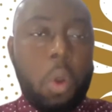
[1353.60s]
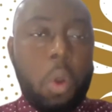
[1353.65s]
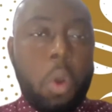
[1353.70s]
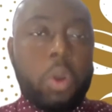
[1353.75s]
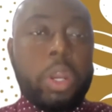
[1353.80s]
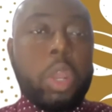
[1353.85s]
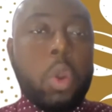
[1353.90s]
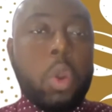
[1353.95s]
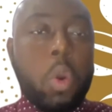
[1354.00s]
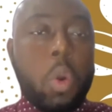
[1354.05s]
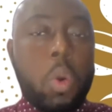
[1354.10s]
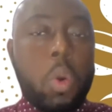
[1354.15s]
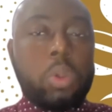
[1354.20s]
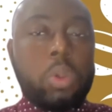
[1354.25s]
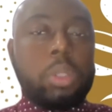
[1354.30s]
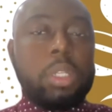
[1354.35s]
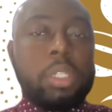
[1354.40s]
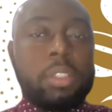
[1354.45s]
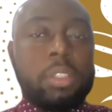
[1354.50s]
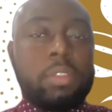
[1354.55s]
on a
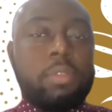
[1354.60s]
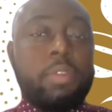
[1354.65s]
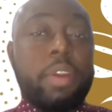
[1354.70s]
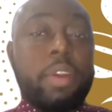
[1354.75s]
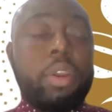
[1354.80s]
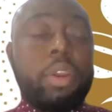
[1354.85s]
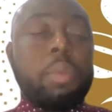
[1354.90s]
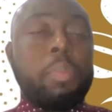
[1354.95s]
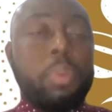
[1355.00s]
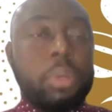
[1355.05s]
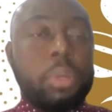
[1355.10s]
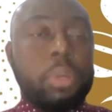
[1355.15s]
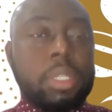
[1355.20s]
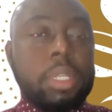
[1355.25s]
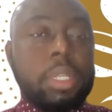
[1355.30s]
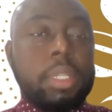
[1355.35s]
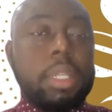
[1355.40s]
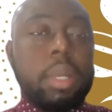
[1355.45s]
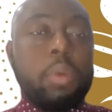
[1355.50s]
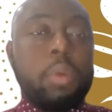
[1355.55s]
whole, it's very
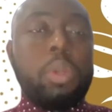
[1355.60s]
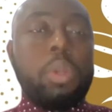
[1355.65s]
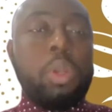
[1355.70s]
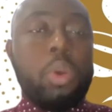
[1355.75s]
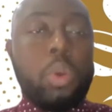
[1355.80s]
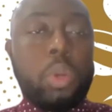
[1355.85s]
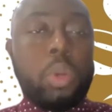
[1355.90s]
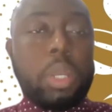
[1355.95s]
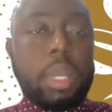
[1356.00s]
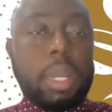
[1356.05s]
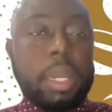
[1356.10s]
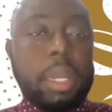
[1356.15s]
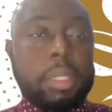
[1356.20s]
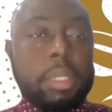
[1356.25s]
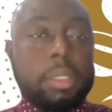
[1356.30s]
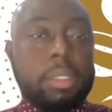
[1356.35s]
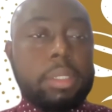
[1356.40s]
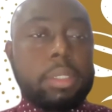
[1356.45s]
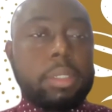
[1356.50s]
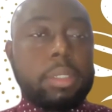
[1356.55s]
important that we look
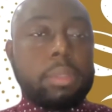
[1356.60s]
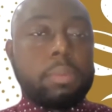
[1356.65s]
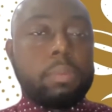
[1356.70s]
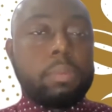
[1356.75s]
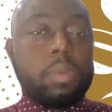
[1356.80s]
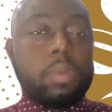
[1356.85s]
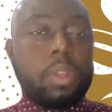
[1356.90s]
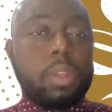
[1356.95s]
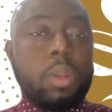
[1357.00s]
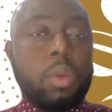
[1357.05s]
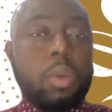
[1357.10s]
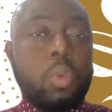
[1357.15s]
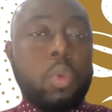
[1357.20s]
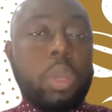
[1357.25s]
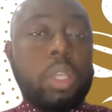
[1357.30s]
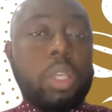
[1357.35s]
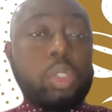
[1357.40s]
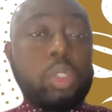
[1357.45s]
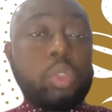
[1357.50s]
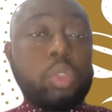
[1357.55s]
at
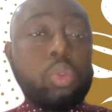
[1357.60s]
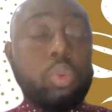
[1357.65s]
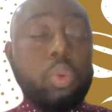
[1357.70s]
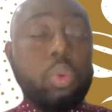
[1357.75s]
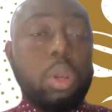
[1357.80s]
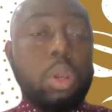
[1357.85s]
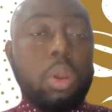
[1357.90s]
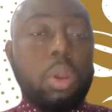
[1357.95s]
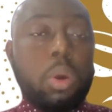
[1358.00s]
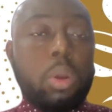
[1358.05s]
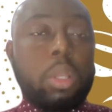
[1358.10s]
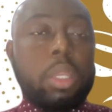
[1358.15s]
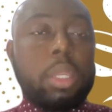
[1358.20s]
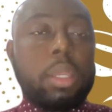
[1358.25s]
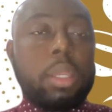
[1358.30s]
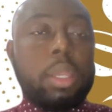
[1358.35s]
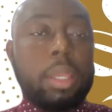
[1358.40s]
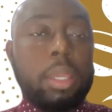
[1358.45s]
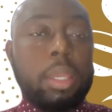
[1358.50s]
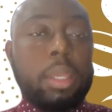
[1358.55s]
ways to lock
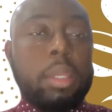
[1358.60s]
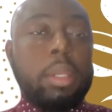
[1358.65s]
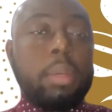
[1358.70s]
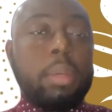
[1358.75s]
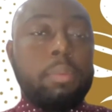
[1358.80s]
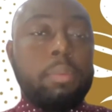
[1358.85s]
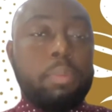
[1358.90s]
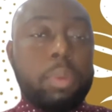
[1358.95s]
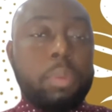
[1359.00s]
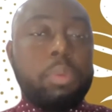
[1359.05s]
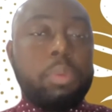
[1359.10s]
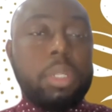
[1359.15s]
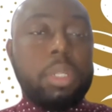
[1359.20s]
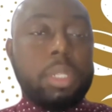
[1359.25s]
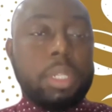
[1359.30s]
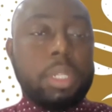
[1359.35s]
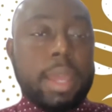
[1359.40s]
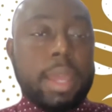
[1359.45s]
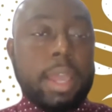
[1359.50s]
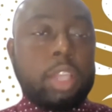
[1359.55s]
in people in
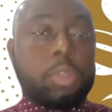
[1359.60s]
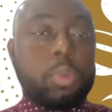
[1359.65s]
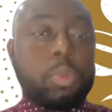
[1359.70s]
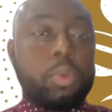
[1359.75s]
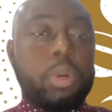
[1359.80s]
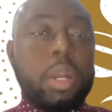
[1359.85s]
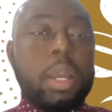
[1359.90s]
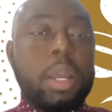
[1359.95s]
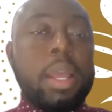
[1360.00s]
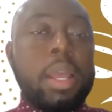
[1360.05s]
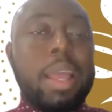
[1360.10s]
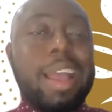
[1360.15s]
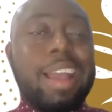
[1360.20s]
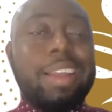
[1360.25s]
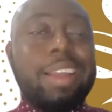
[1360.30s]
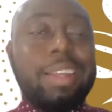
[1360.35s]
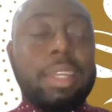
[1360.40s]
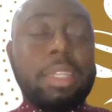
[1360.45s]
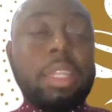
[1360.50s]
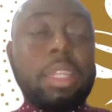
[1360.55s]
the diaspora
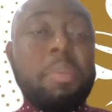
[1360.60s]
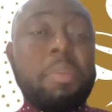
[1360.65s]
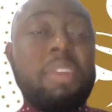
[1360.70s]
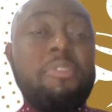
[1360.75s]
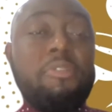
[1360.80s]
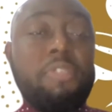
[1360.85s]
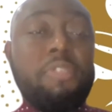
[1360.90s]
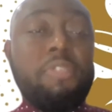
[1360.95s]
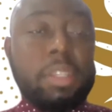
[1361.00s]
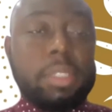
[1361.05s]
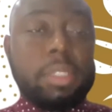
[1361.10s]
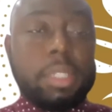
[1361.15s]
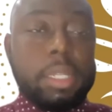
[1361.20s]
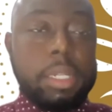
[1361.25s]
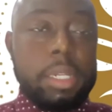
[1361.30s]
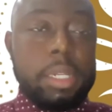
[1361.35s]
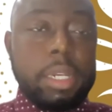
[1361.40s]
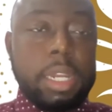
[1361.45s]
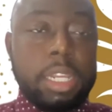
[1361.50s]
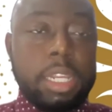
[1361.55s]
and get them
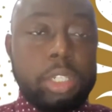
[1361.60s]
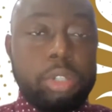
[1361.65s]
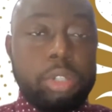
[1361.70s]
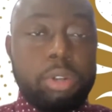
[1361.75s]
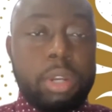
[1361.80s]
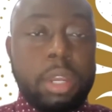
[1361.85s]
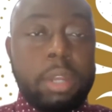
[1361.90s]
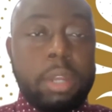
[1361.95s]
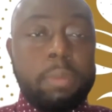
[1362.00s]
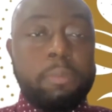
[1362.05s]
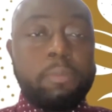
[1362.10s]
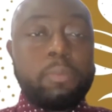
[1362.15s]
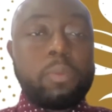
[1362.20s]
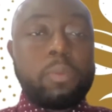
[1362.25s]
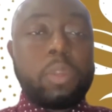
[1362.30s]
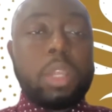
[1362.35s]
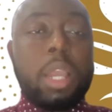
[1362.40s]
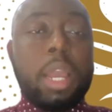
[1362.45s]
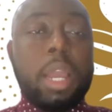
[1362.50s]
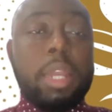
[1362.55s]
invested in Nigeria
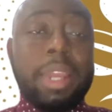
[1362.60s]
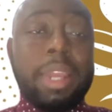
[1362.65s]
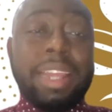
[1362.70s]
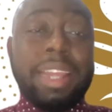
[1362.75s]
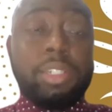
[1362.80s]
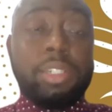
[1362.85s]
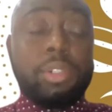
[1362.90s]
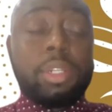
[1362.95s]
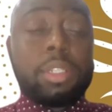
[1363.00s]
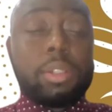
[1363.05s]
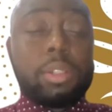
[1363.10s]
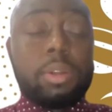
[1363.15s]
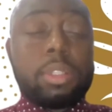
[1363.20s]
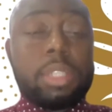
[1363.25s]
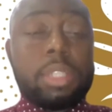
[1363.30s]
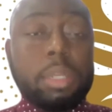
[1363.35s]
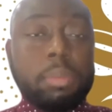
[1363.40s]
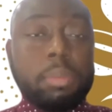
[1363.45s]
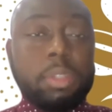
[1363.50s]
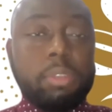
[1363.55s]
and Nigeria's
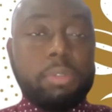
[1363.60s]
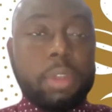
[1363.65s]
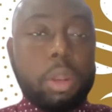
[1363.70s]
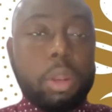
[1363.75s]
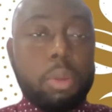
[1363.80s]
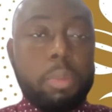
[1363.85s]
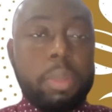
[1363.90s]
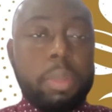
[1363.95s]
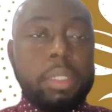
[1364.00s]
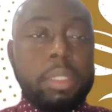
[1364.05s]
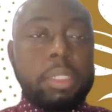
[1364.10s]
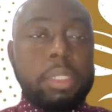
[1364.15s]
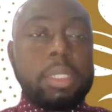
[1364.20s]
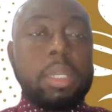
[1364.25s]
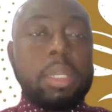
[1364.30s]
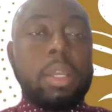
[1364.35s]
long-term development